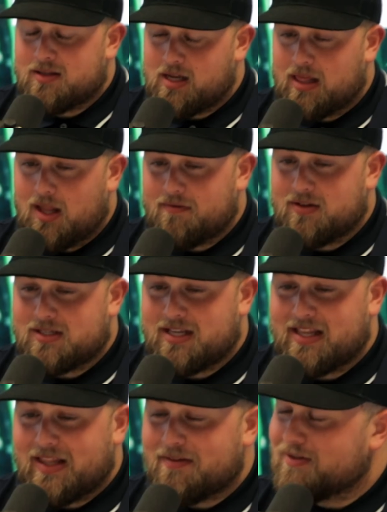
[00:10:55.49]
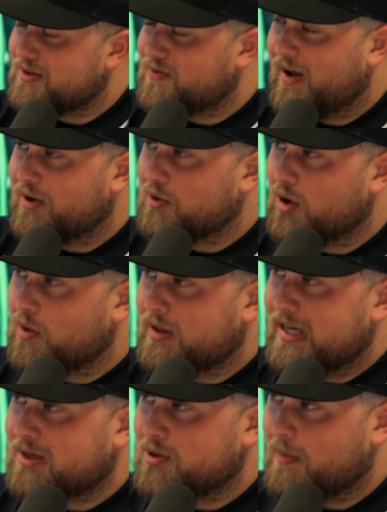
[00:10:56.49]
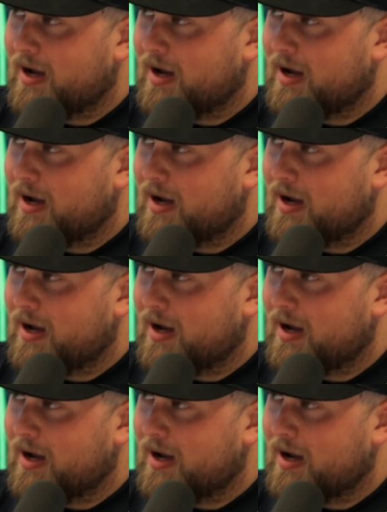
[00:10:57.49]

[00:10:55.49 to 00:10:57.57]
I love this. I love this value, going the extra